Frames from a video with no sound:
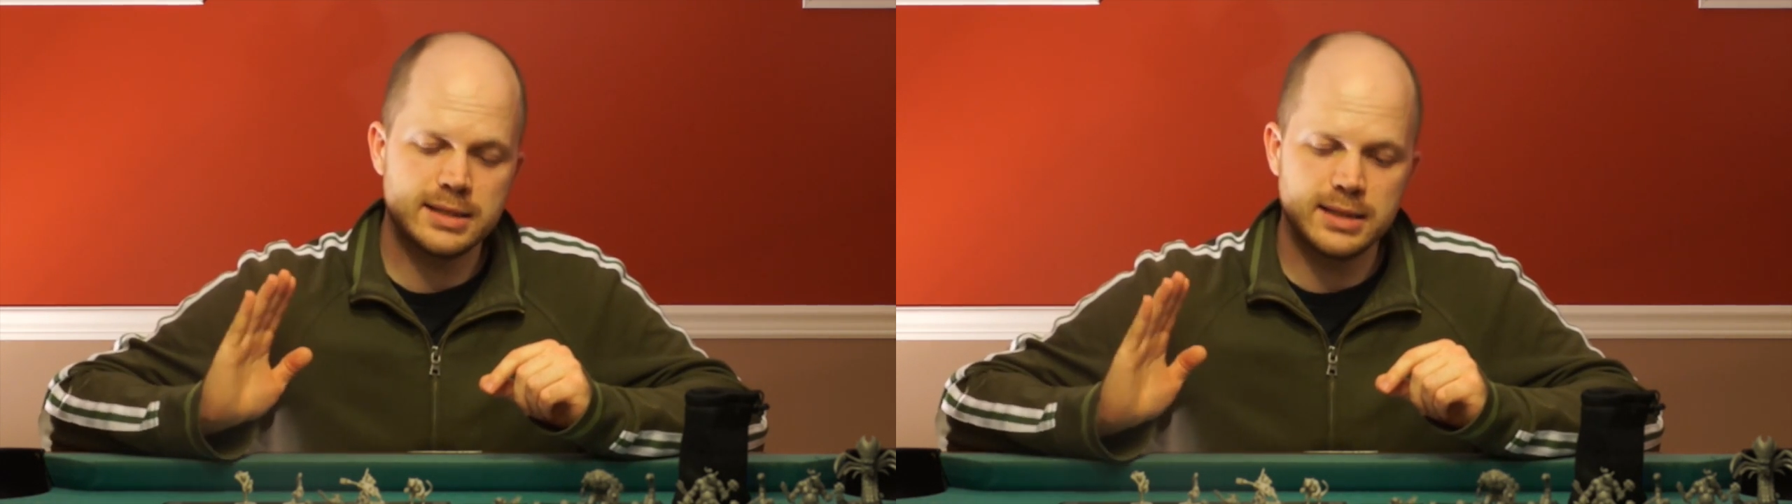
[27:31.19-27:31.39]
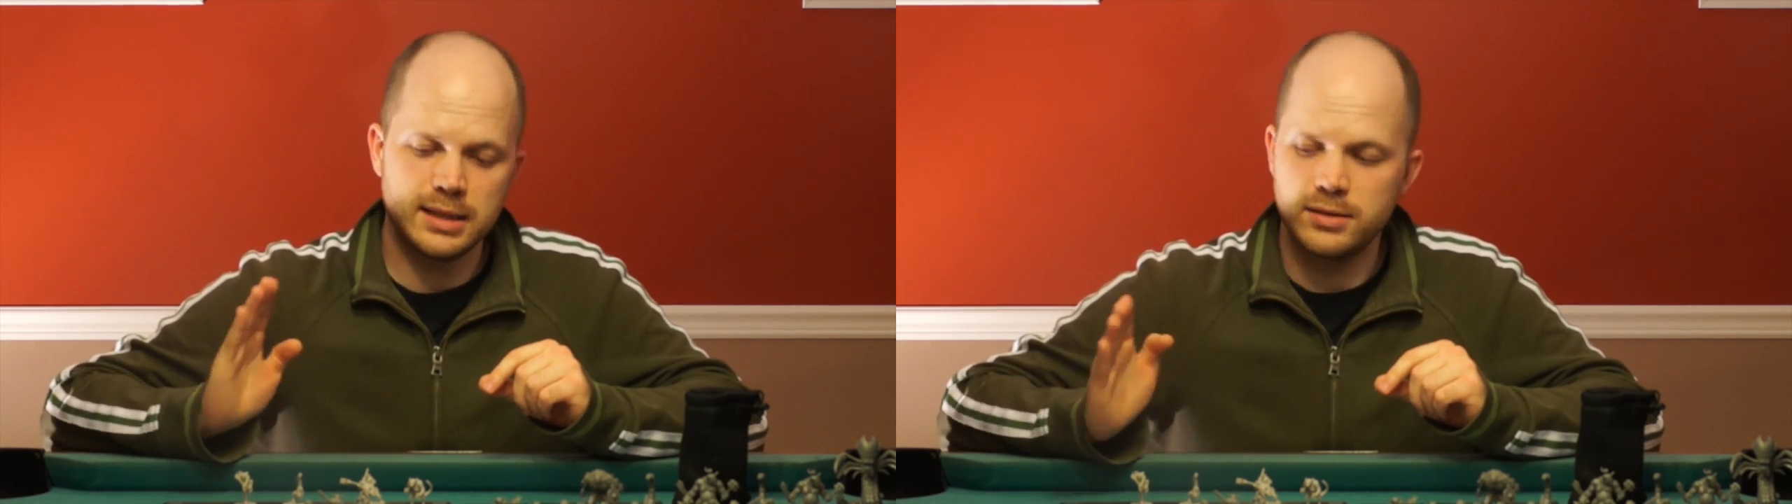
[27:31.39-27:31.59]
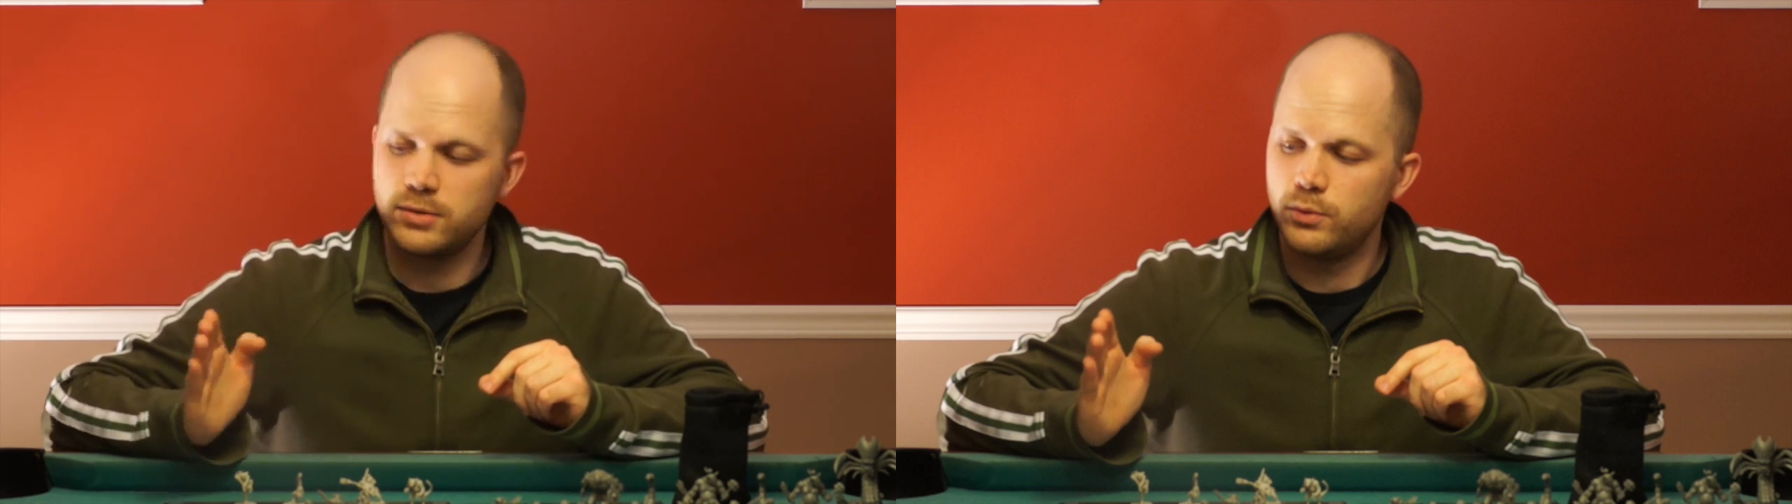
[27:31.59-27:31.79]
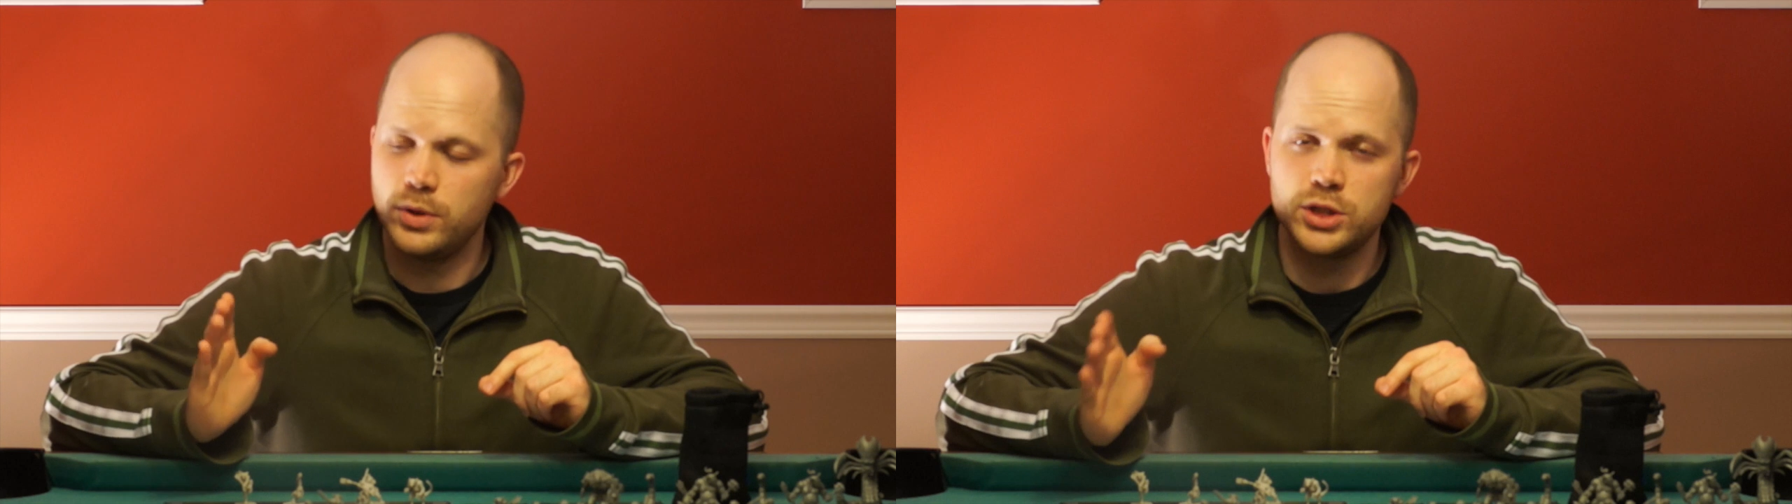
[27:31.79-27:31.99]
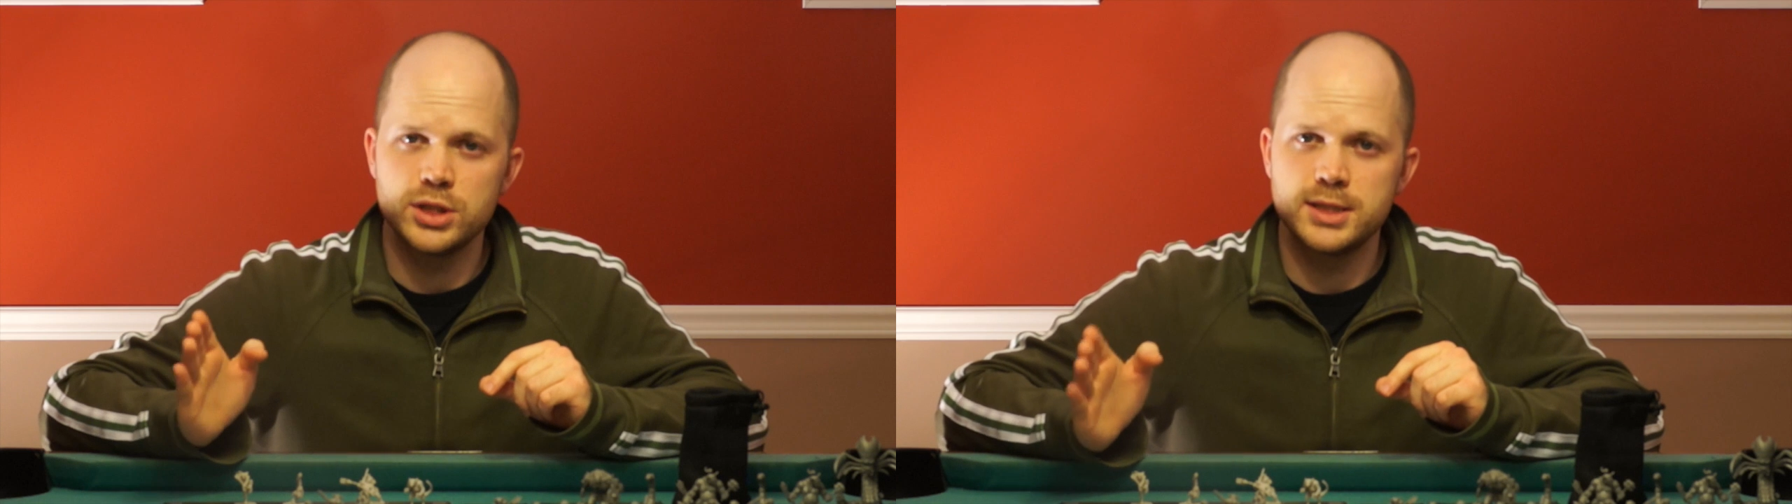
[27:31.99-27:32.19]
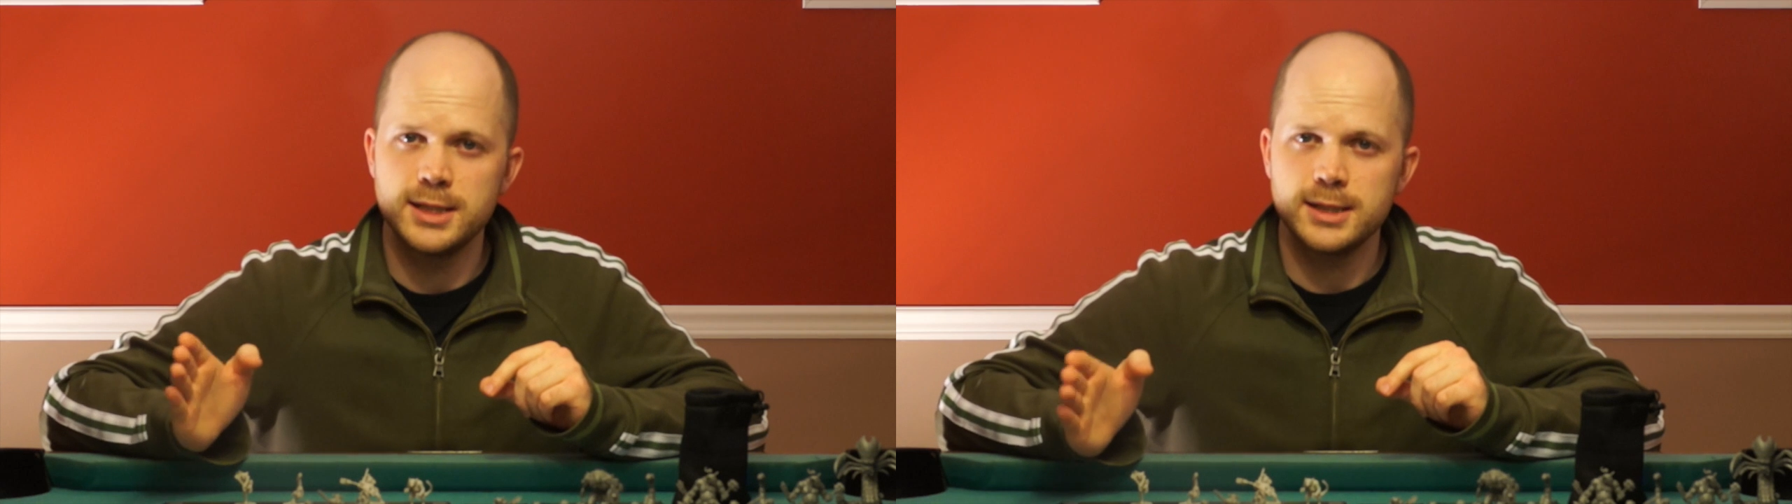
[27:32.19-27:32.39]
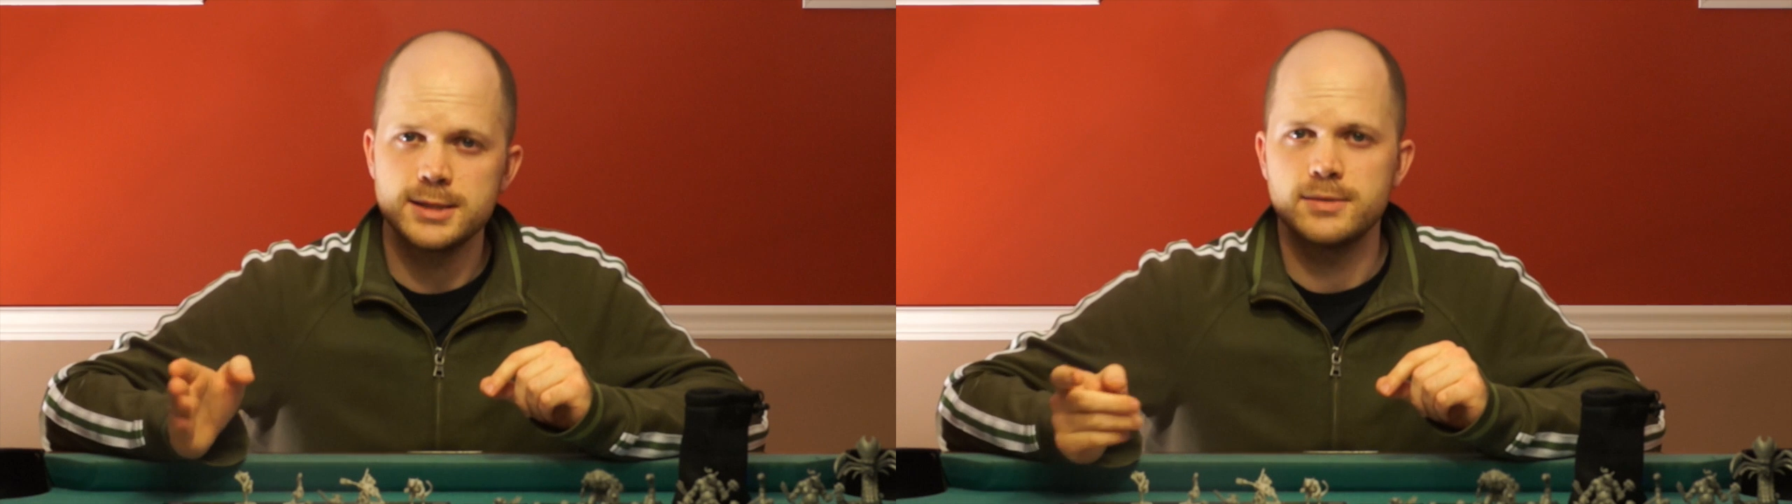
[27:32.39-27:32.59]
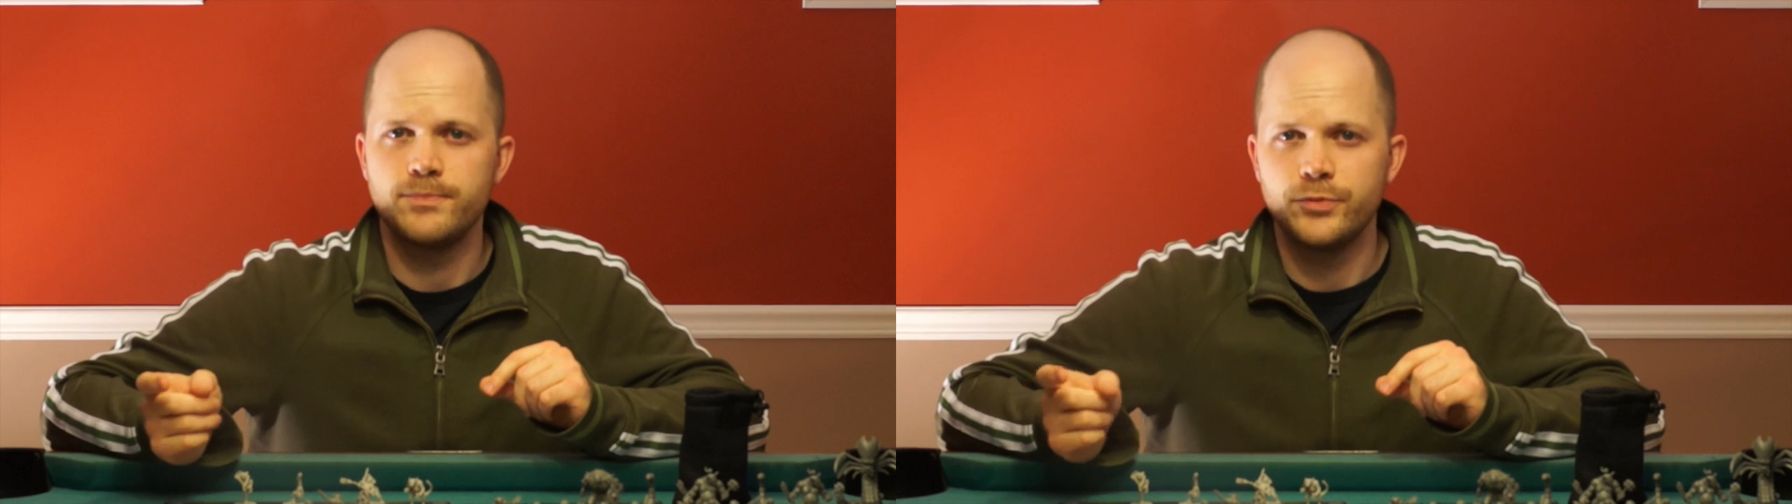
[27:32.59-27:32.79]
it reaches
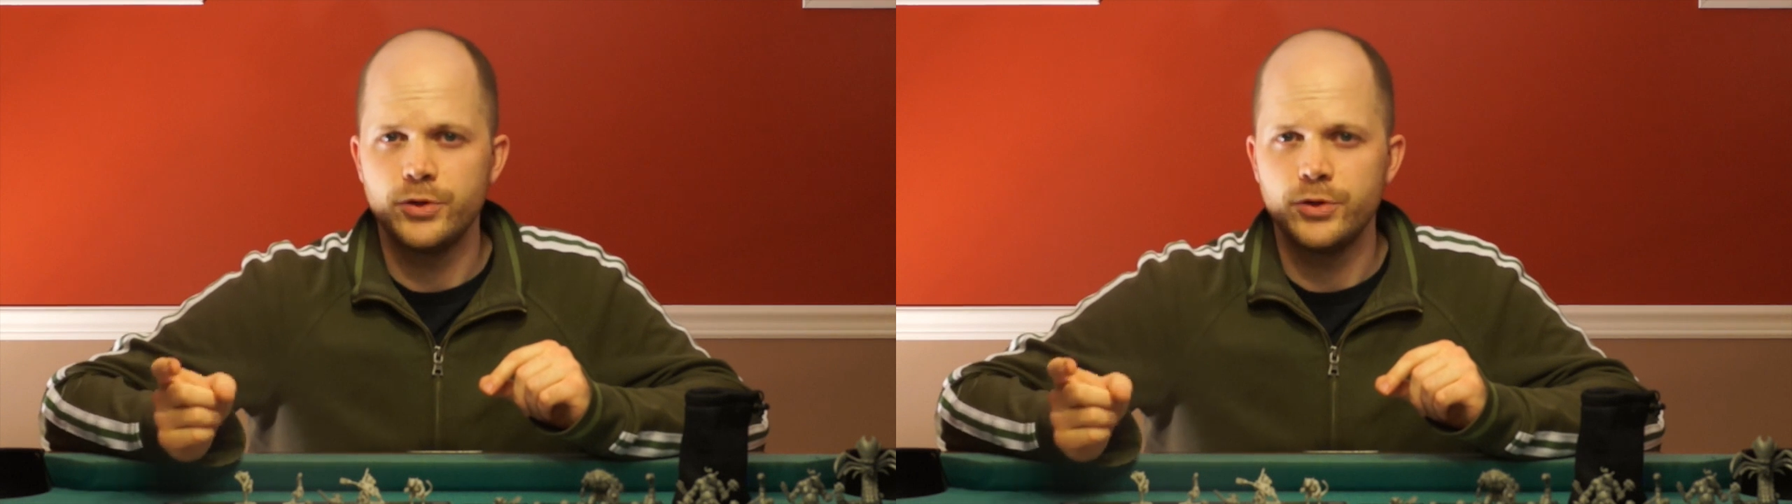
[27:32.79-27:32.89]
6,